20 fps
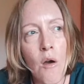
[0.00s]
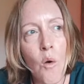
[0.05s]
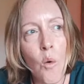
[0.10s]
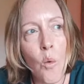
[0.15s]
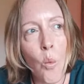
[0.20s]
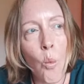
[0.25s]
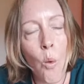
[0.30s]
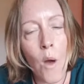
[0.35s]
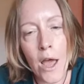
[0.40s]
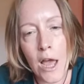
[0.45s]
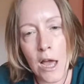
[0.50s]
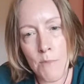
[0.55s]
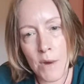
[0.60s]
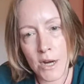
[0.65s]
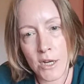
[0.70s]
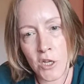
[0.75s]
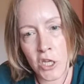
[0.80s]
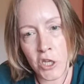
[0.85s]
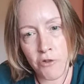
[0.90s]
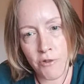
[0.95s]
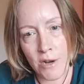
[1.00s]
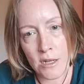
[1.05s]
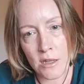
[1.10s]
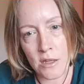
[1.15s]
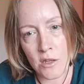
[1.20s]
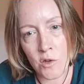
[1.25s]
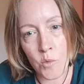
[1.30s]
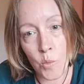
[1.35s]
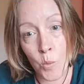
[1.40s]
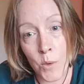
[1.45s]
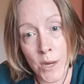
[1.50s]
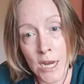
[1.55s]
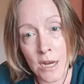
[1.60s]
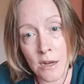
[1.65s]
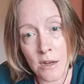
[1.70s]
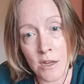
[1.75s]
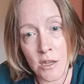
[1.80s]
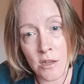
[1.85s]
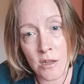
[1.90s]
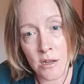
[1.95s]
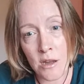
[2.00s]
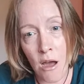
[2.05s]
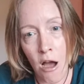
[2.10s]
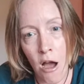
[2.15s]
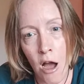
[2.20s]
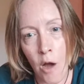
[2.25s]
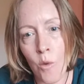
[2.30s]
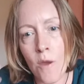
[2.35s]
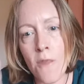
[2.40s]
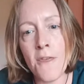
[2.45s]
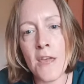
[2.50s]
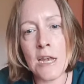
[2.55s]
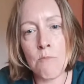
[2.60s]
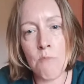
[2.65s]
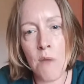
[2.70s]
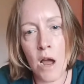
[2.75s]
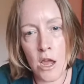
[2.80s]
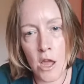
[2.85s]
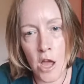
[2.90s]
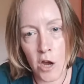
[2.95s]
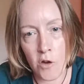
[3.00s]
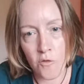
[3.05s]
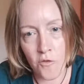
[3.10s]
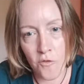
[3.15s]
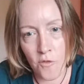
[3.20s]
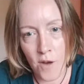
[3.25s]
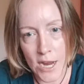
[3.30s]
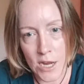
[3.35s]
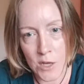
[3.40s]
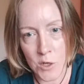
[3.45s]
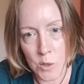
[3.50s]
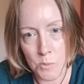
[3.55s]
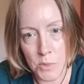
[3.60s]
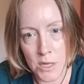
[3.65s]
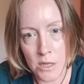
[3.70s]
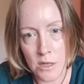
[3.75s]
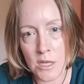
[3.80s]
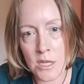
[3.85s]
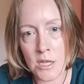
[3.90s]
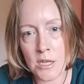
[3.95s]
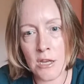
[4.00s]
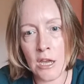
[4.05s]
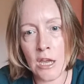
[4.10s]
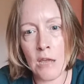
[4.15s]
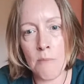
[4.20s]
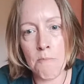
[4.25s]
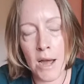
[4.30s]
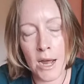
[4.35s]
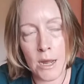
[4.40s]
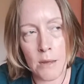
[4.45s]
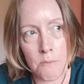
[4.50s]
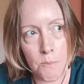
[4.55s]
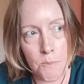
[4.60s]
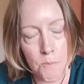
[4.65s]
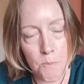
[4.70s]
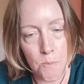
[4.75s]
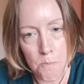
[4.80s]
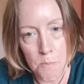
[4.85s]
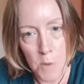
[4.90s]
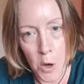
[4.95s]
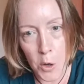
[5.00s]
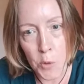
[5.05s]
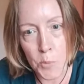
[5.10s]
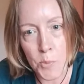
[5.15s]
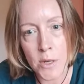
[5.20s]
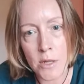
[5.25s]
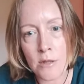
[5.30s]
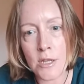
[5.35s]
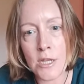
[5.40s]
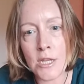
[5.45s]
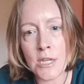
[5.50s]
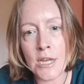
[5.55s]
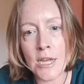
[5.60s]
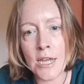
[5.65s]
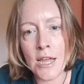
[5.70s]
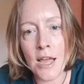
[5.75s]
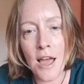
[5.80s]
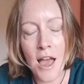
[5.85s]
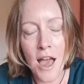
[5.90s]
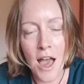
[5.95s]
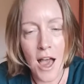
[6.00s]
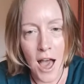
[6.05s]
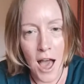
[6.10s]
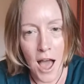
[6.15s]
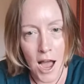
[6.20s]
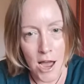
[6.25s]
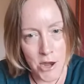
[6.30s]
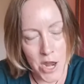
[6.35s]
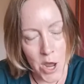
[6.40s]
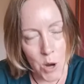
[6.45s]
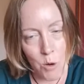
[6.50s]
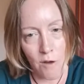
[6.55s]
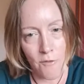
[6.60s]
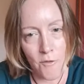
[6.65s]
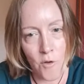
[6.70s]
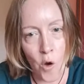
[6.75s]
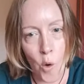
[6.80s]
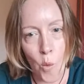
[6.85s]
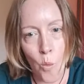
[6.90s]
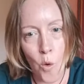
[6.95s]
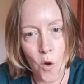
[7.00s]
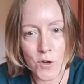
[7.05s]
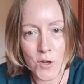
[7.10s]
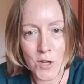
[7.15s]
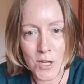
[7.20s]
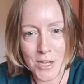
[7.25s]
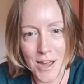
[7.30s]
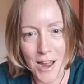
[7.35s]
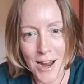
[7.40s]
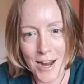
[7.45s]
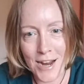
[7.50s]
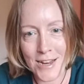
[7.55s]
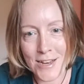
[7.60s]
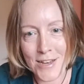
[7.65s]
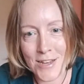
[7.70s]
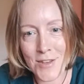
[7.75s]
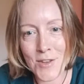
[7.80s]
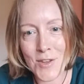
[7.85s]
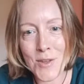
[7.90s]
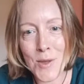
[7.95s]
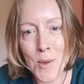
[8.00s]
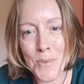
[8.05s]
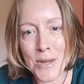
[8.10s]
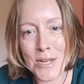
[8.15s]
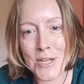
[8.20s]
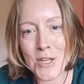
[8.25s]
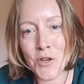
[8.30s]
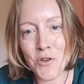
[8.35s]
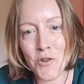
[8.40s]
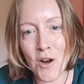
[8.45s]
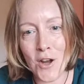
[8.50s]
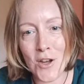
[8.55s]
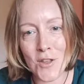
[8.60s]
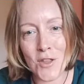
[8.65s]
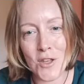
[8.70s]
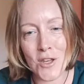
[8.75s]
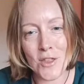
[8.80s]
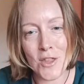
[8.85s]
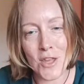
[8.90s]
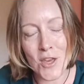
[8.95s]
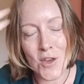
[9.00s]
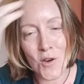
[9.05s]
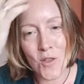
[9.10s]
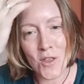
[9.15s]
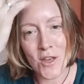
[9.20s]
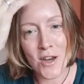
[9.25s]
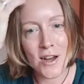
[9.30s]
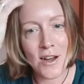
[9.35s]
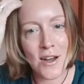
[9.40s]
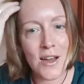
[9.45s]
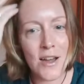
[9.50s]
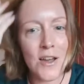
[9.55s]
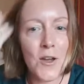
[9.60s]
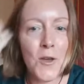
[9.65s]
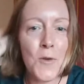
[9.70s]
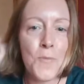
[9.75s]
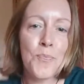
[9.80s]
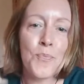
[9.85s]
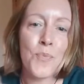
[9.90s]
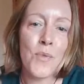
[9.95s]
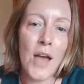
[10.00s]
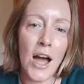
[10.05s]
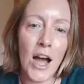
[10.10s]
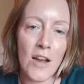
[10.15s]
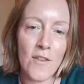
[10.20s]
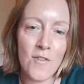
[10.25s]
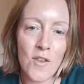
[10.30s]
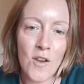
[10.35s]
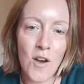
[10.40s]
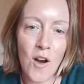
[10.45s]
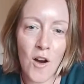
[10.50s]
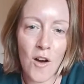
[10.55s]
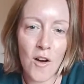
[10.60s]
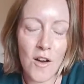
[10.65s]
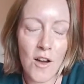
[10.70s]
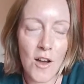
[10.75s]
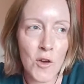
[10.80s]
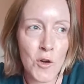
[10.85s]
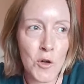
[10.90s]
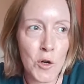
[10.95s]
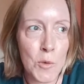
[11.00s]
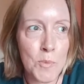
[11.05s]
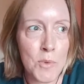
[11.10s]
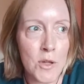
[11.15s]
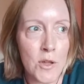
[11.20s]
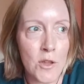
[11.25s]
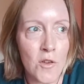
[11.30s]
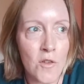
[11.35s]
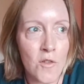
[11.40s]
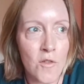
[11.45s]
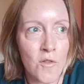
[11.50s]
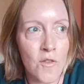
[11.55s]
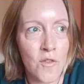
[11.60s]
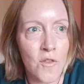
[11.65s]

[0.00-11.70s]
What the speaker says: where my strengths and weaknesses are within my own flexibility, my mobility. I know I've got one side a bit stronger than the other. I've got a couple of